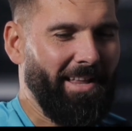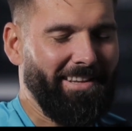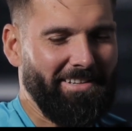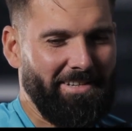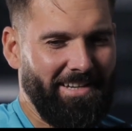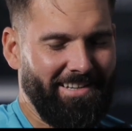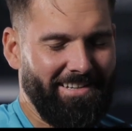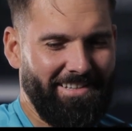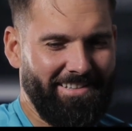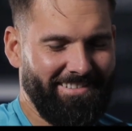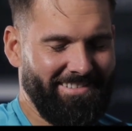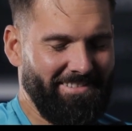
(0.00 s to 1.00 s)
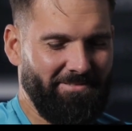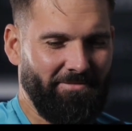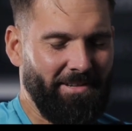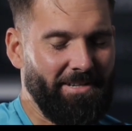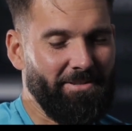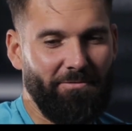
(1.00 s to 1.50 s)
Well,
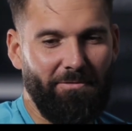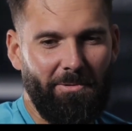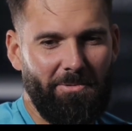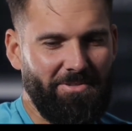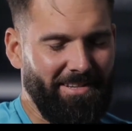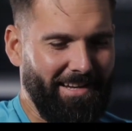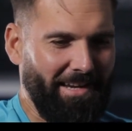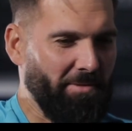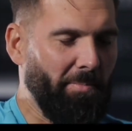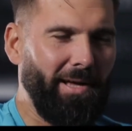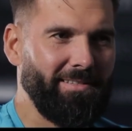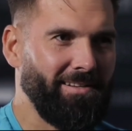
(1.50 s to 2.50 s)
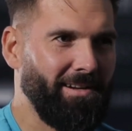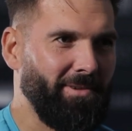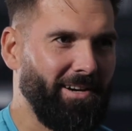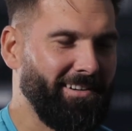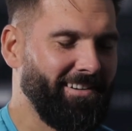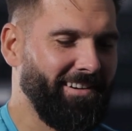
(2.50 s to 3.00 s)
first of all, it was mad
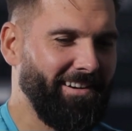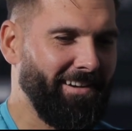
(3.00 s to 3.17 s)
summer.